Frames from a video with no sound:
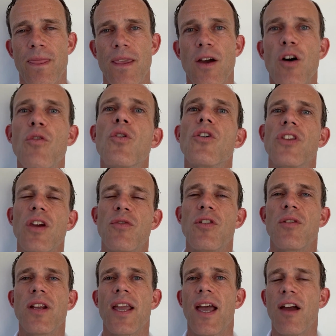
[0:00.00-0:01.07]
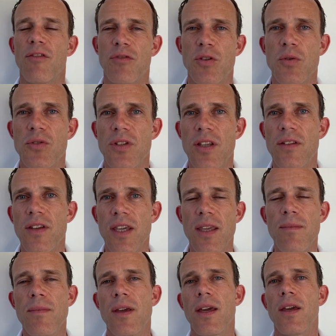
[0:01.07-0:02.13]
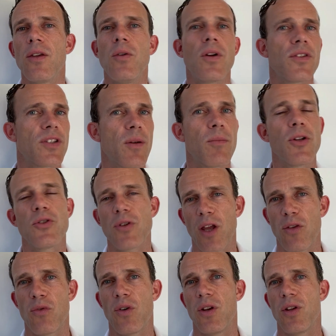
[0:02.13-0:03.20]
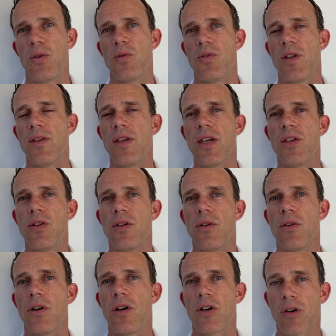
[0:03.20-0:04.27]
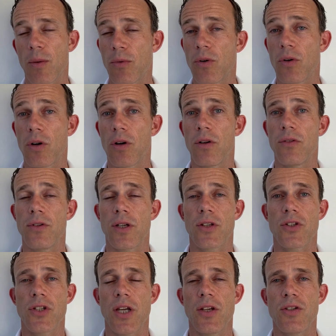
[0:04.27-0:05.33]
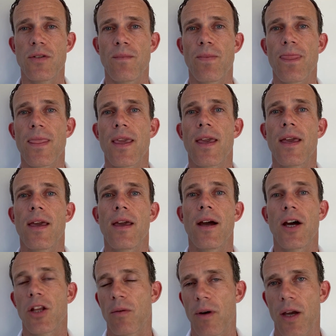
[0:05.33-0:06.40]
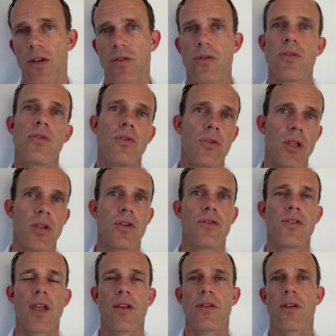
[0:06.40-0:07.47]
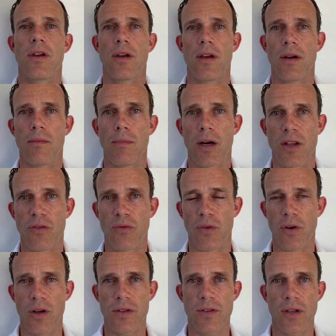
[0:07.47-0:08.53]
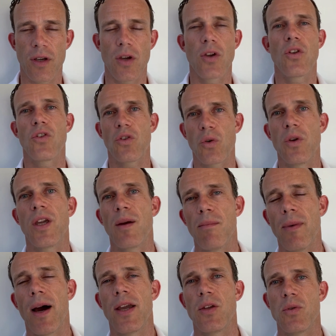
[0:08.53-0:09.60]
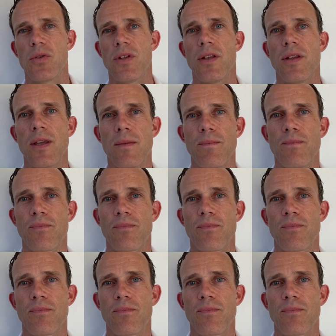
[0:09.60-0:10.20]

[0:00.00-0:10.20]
Of course, if you already have USDT, you can simply transfer the USDT to your cryptocurrency exchange. Otherwise, you need to send money first so you can buy USDT.